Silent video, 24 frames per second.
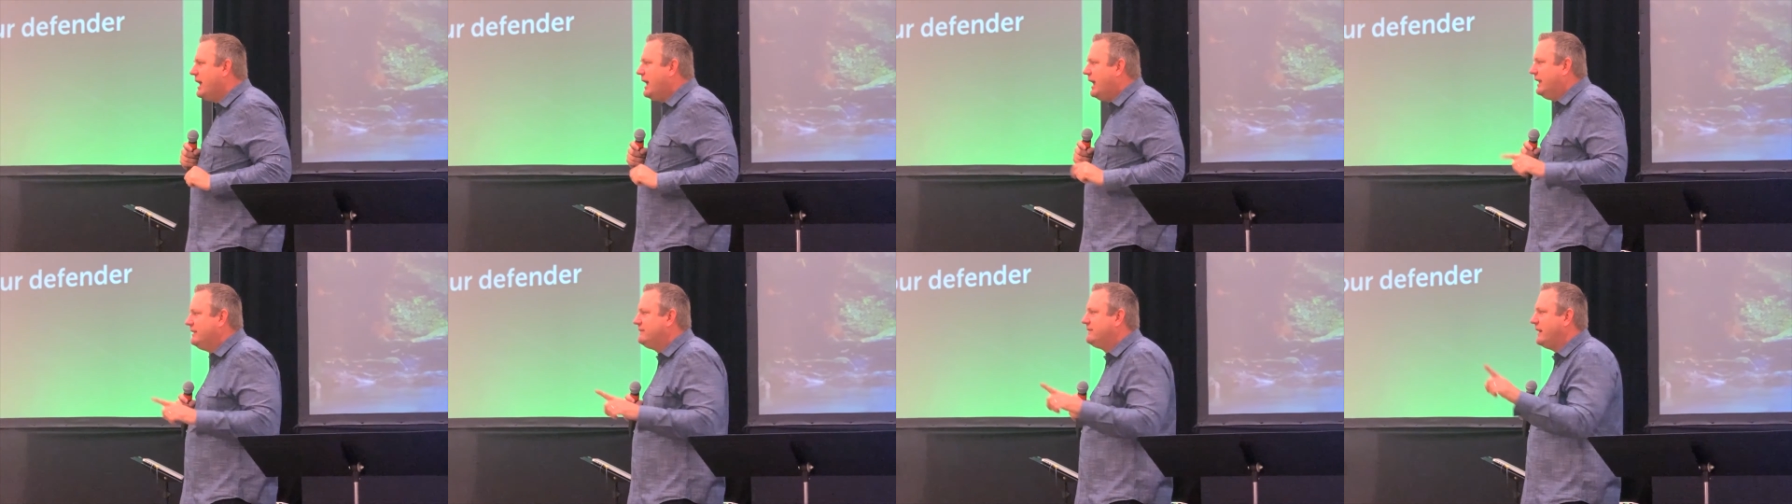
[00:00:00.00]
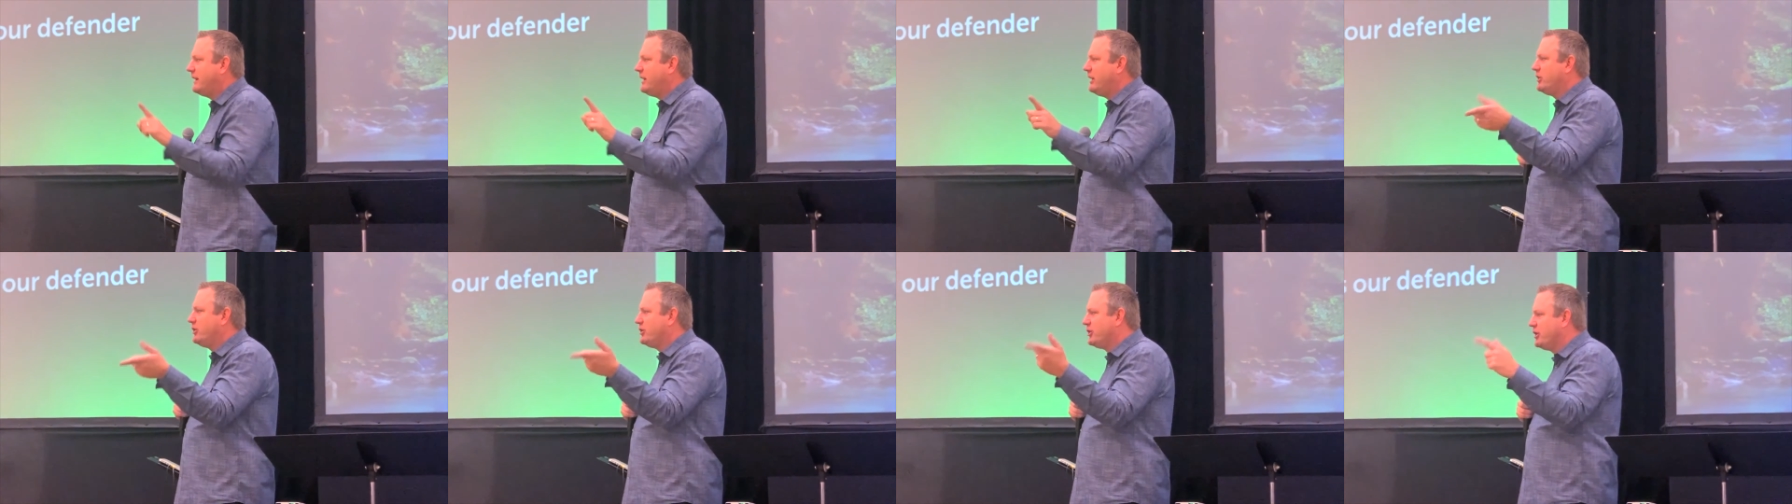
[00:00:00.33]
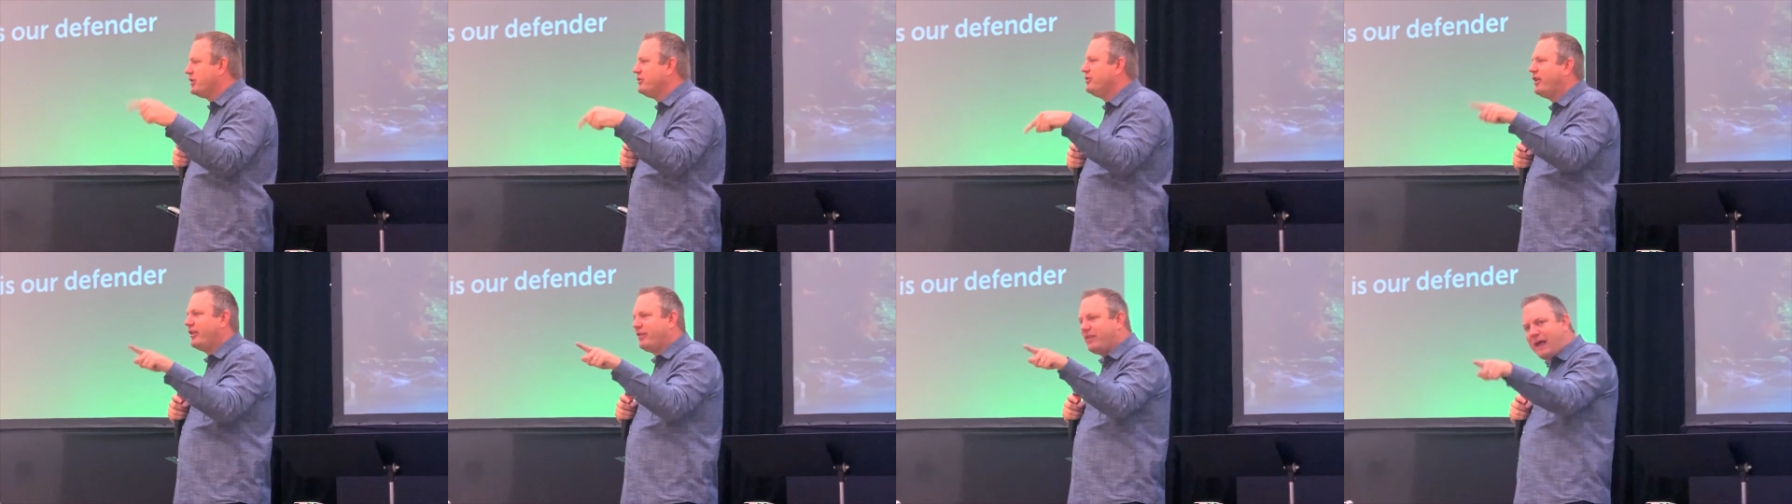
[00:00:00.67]
He didn't
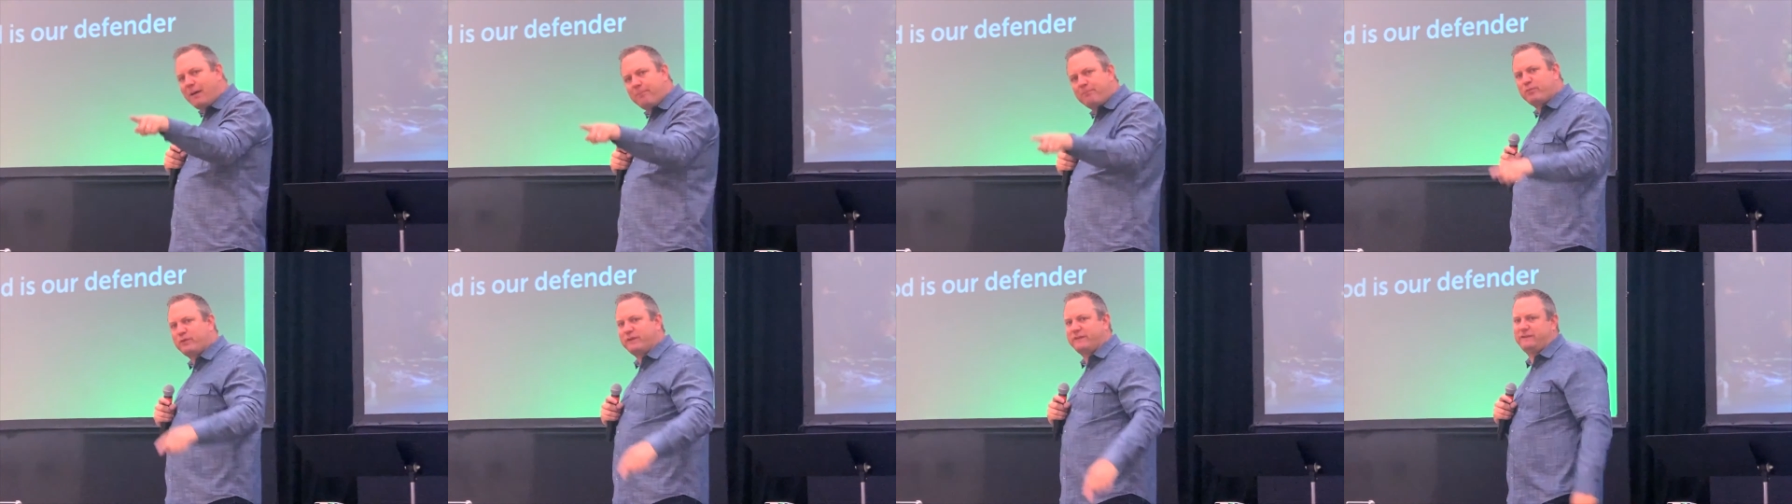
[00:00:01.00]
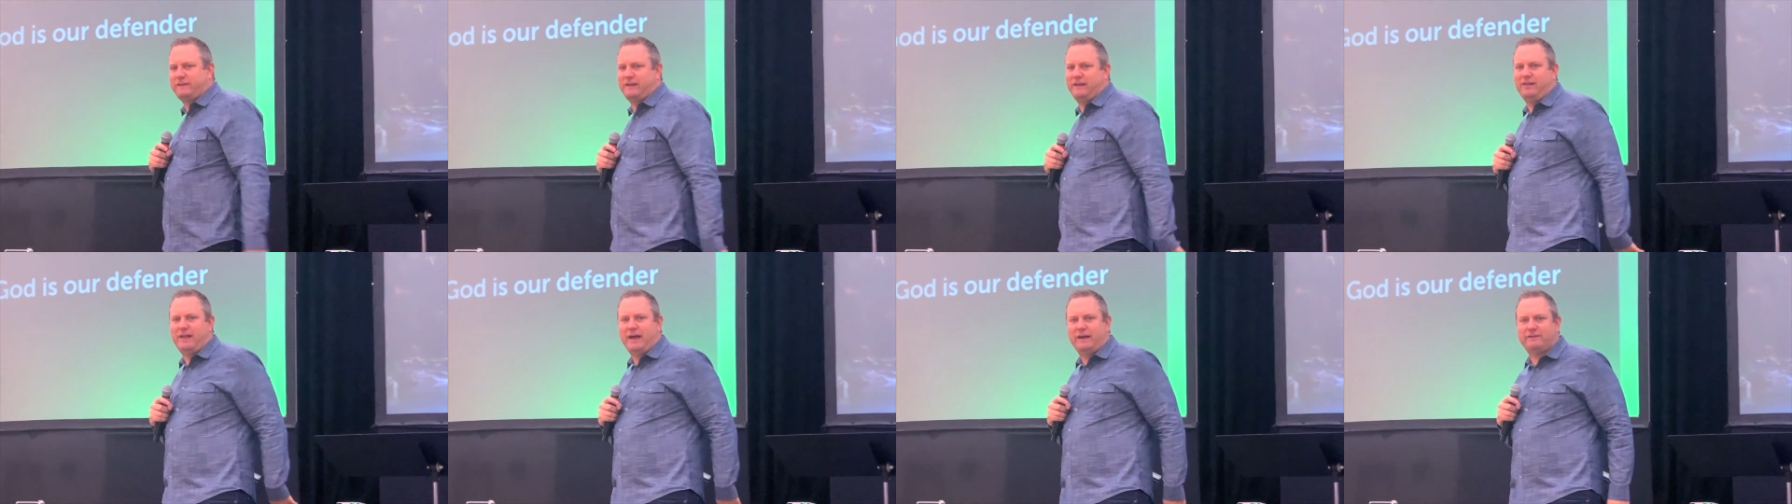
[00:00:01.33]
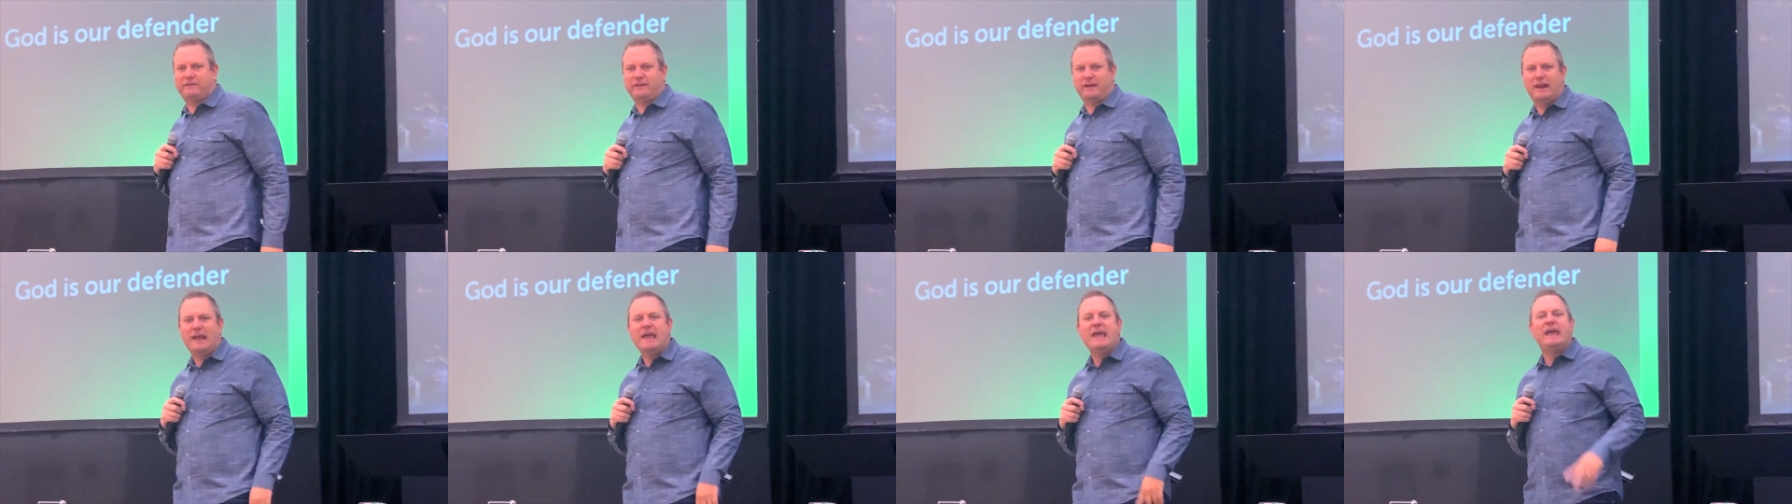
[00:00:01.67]
learn the leprosy
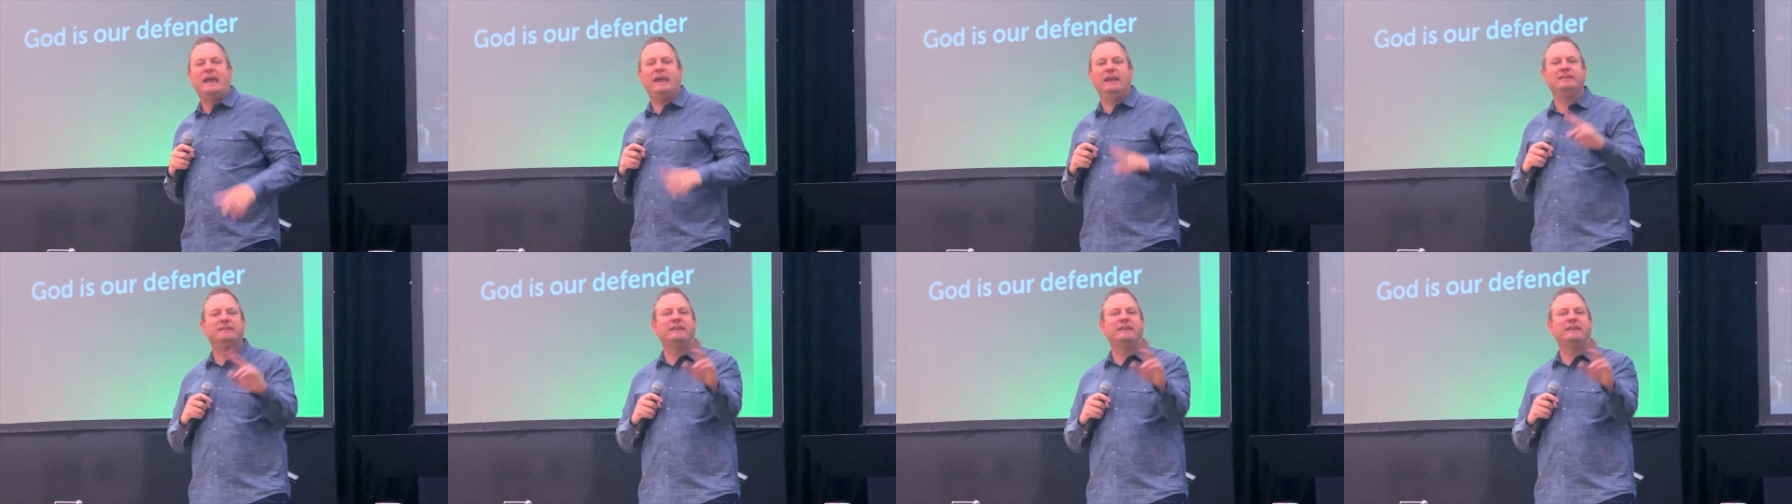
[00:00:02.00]
lesson. He